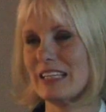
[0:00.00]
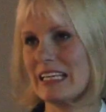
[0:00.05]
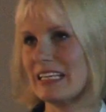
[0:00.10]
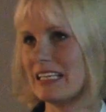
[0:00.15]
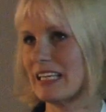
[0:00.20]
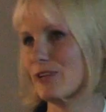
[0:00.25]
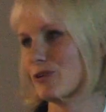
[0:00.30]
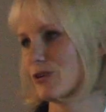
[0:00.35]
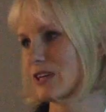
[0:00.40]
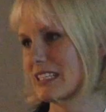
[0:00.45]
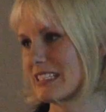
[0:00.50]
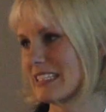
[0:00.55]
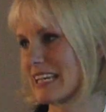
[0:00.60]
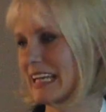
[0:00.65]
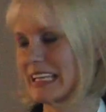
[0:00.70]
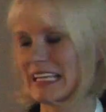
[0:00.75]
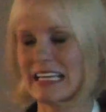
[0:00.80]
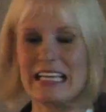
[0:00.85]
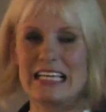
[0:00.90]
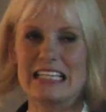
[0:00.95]
you can
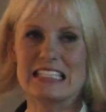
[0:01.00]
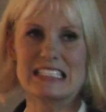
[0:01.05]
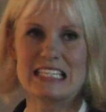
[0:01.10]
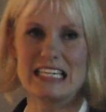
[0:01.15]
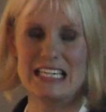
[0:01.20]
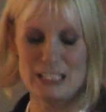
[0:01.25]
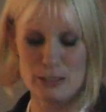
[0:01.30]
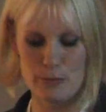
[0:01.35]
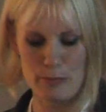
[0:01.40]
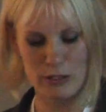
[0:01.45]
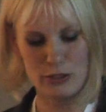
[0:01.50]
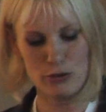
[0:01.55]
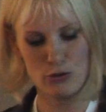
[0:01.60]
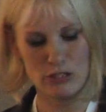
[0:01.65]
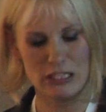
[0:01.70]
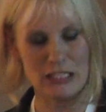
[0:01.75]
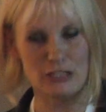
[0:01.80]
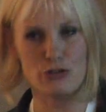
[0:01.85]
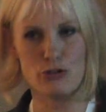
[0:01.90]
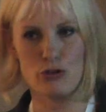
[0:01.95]
say that it's easy, but you
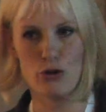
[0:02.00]
need to